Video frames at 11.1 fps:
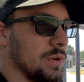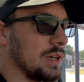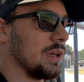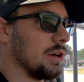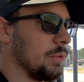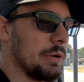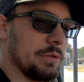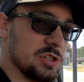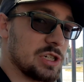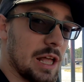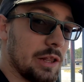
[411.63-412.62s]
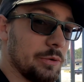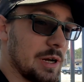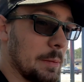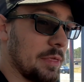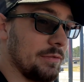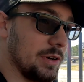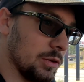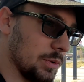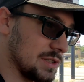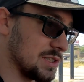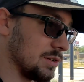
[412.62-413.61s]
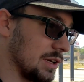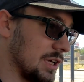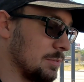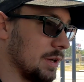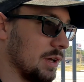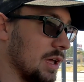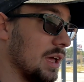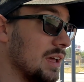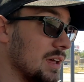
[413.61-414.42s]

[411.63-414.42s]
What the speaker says: so I can get away with a shallower depth of field while still keeping